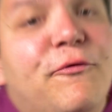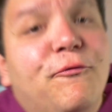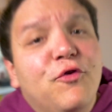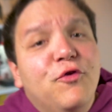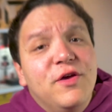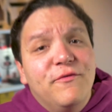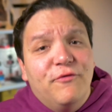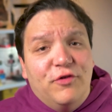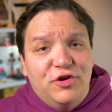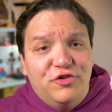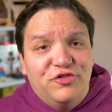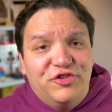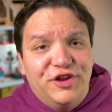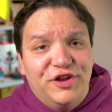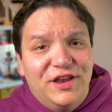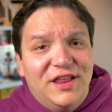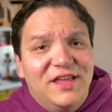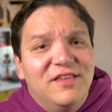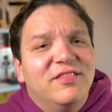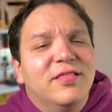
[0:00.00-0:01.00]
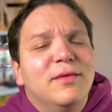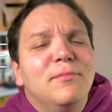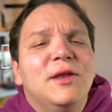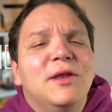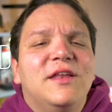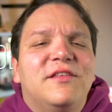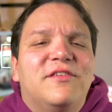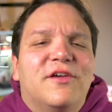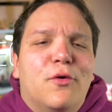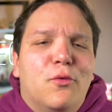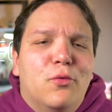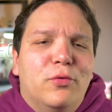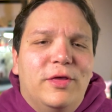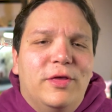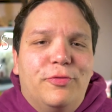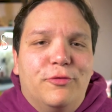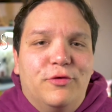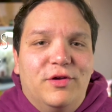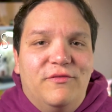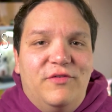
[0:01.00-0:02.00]
the free version is limited to
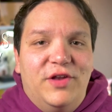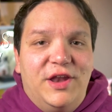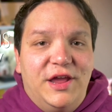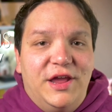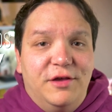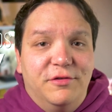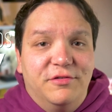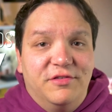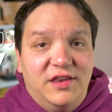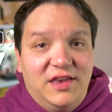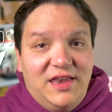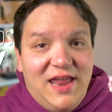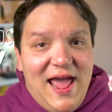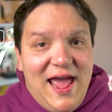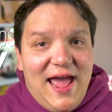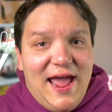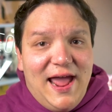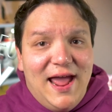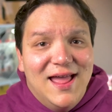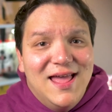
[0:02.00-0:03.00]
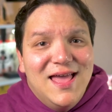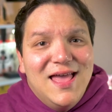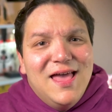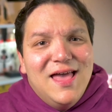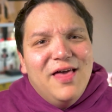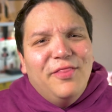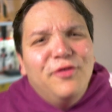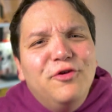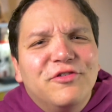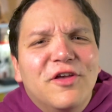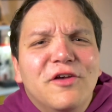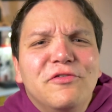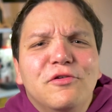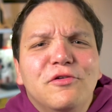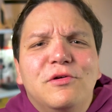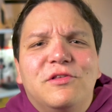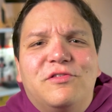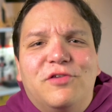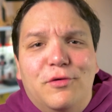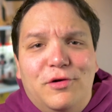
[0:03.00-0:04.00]
only 3 videos a day. There's
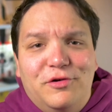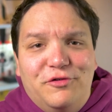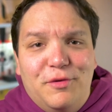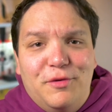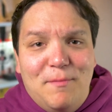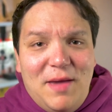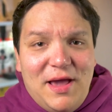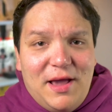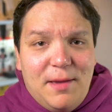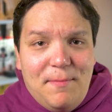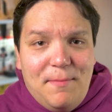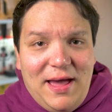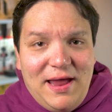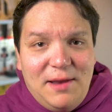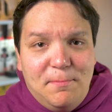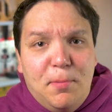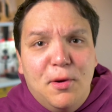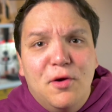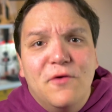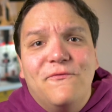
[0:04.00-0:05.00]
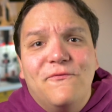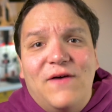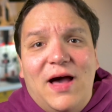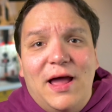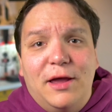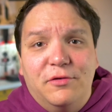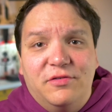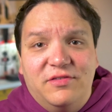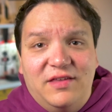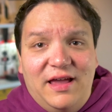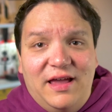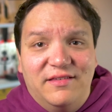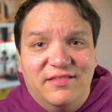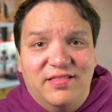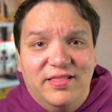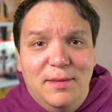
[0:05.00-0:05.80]
also a 200 megabyte per file size